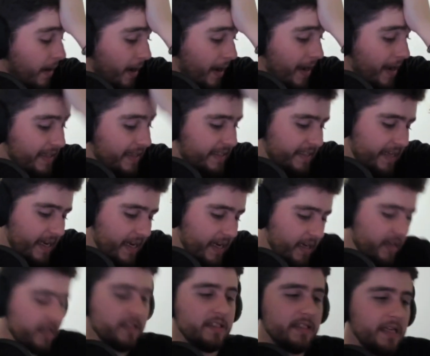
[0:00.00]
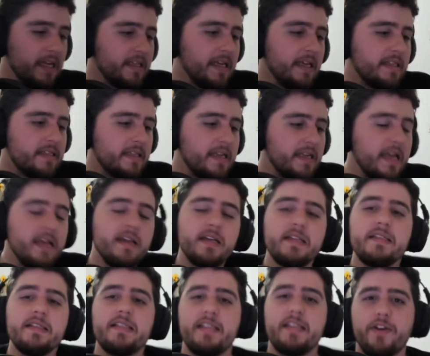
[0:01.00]
It's incon- it's an
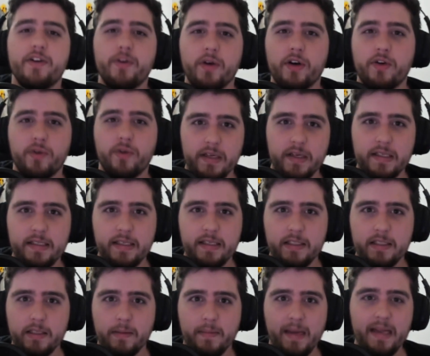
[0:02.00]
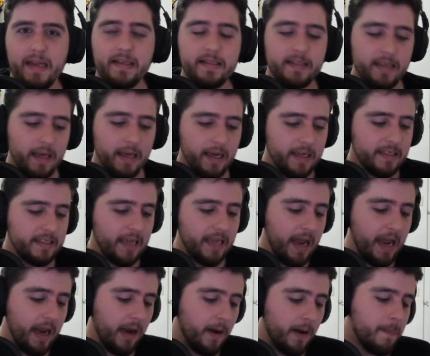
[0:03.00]
inconsiderate criticism. It's
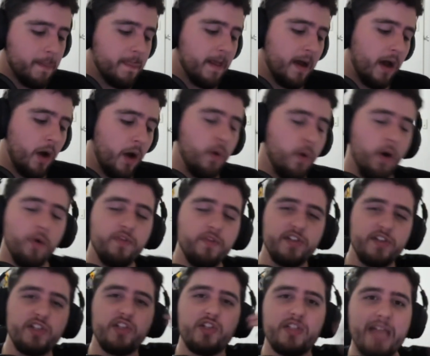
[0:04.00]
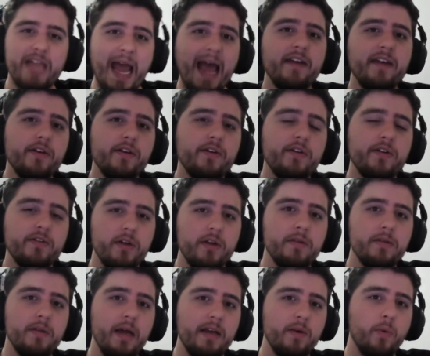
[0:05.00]
saying, well, the standard that
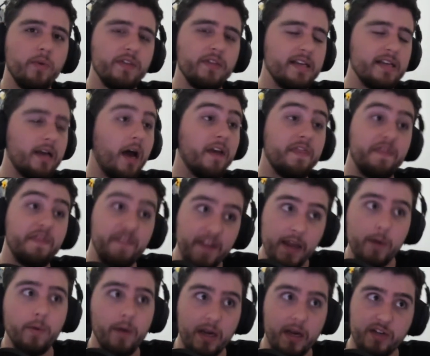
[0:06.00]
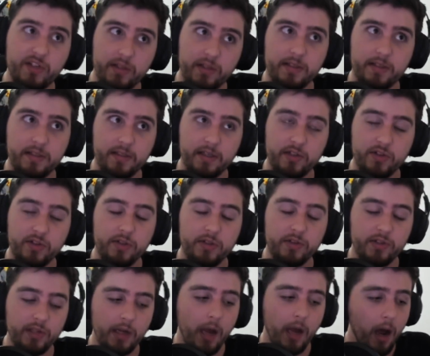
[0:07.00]
like what they, I think actually this is actually
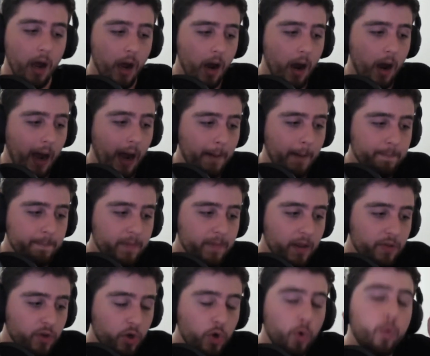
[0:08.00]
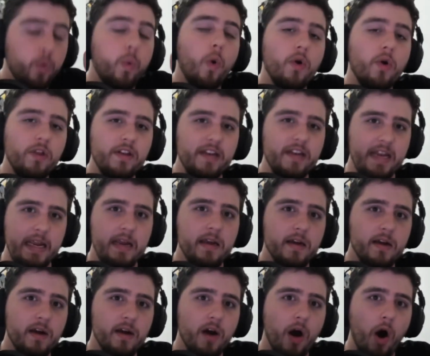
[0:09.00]
interesting. Um, the quality
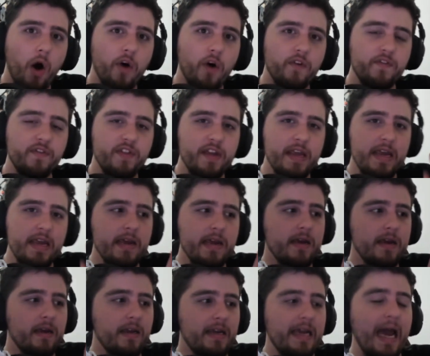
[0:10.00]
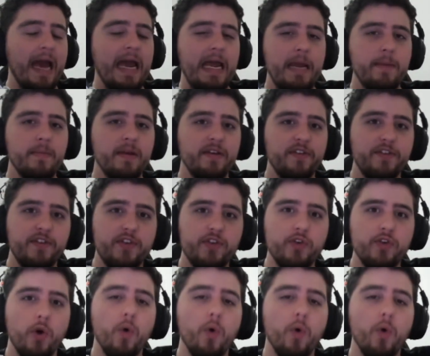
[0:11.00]
of the game is so